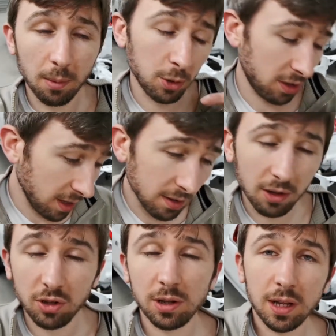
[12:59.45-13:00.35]
I'll put the
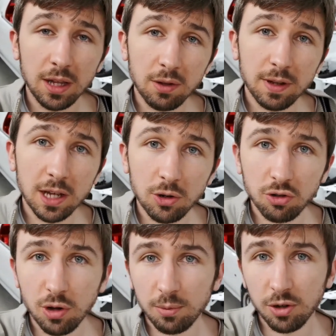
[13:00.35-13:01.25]
details in the video
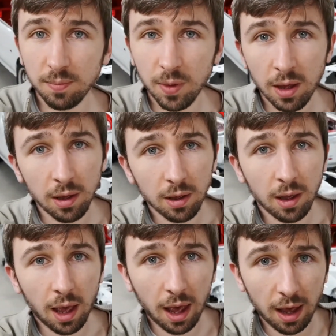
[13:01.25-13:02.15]
description,
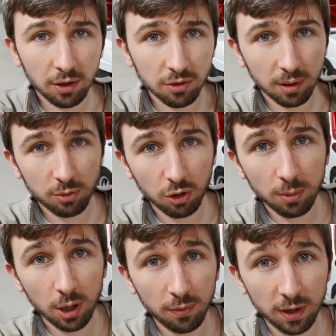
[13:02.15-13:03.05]
and I'm sure
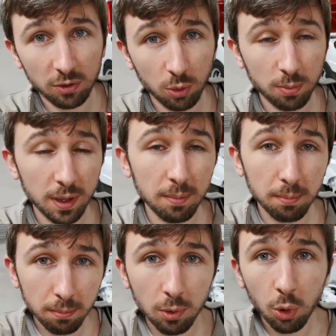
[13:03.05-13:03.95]
Motofix will be
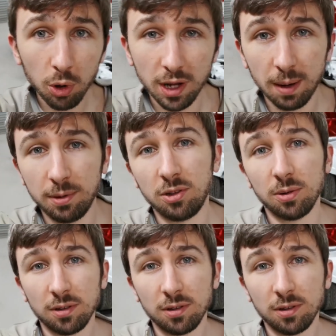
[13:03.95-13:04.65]
more than happy to